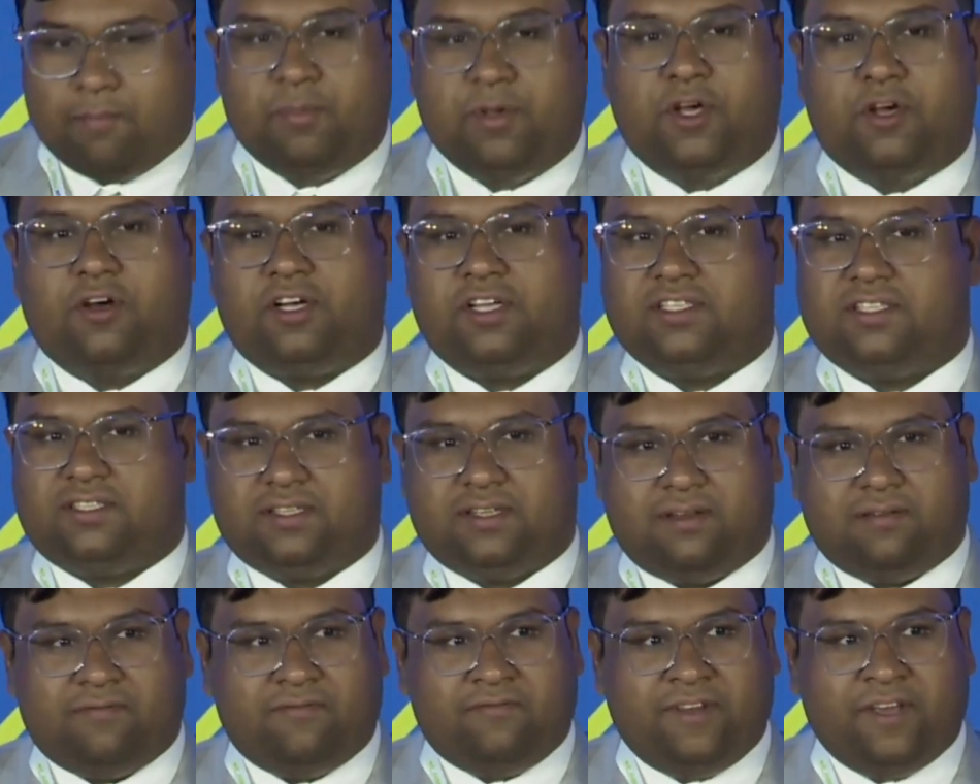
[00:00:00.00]

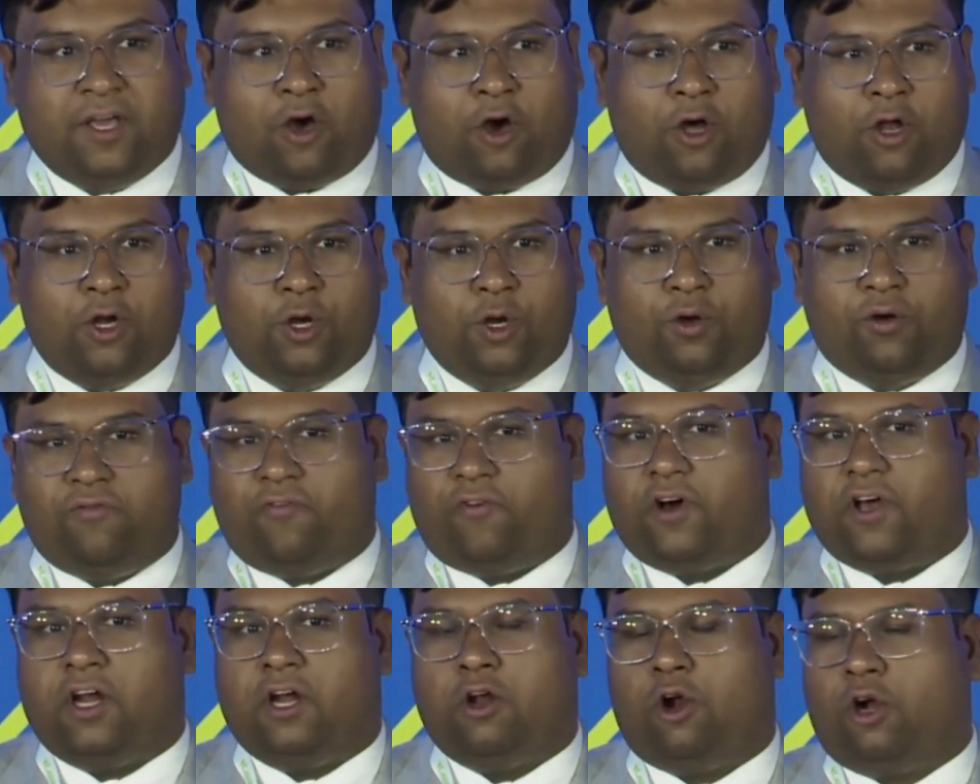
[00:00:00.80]
Because we all
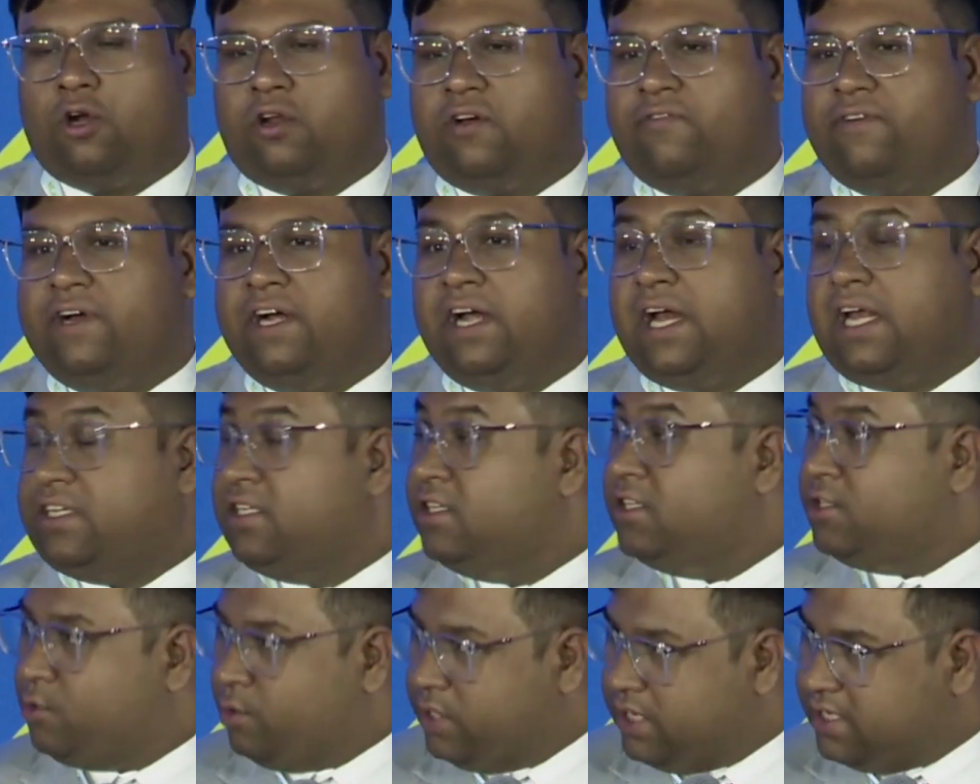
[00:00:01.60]
know for a lot of
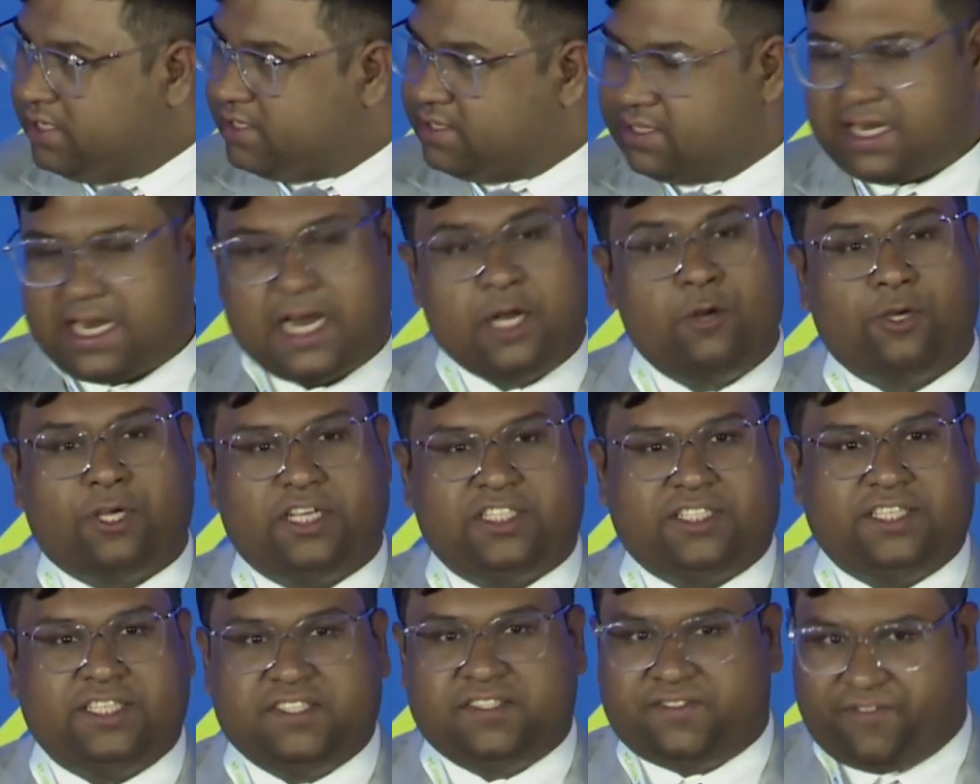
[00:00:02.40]
international students,
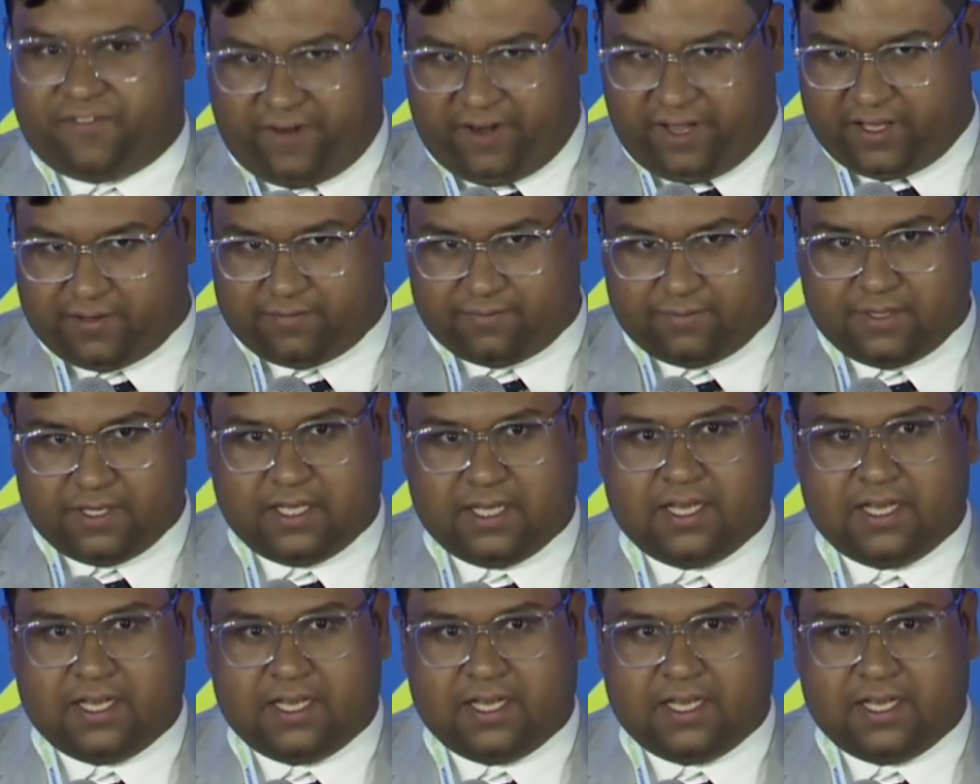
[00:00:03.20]
education is free.